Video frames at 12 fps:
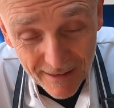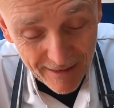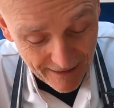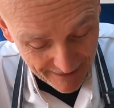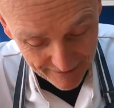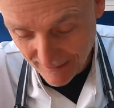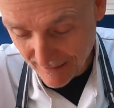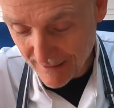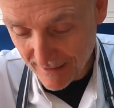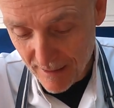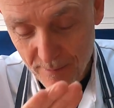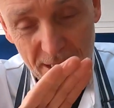And
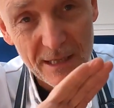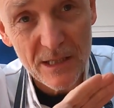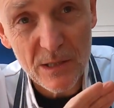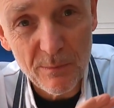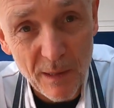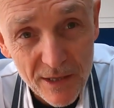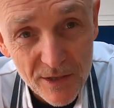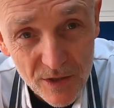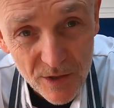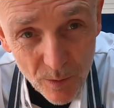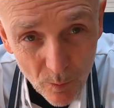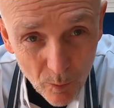let me explain
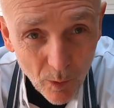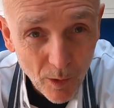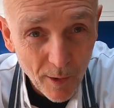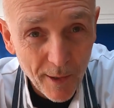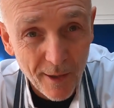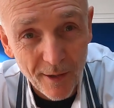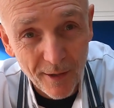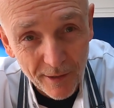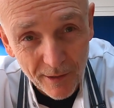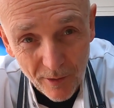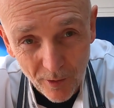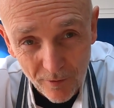to you why I
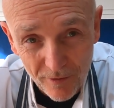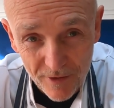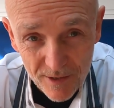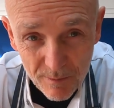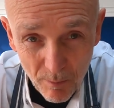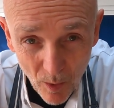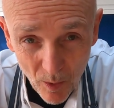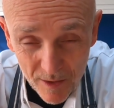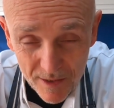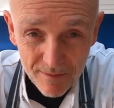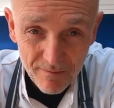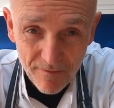got this
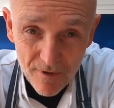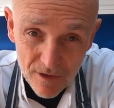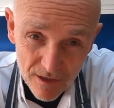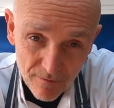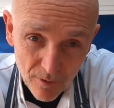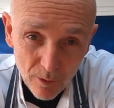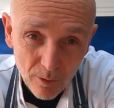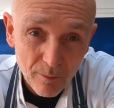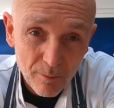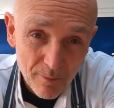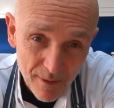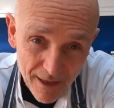box. First of
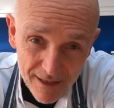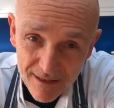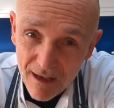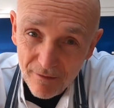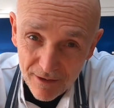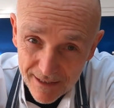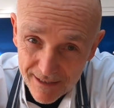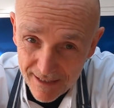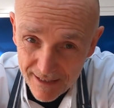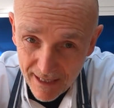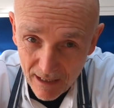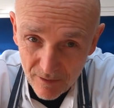all, it's heavily
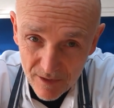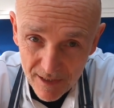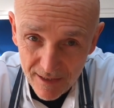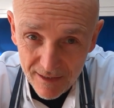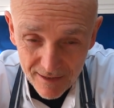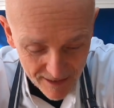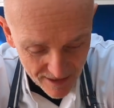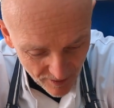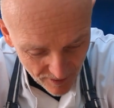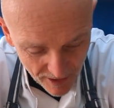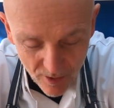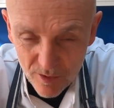discounted. This
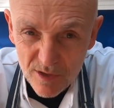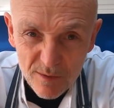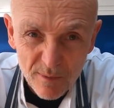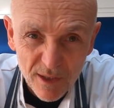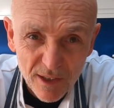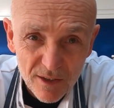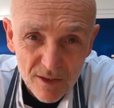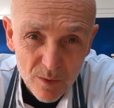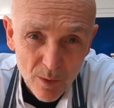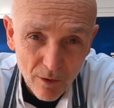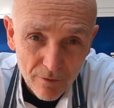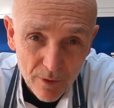only cost me
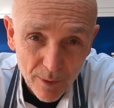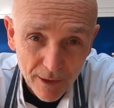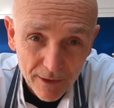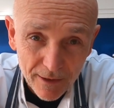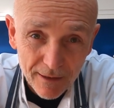12 quid.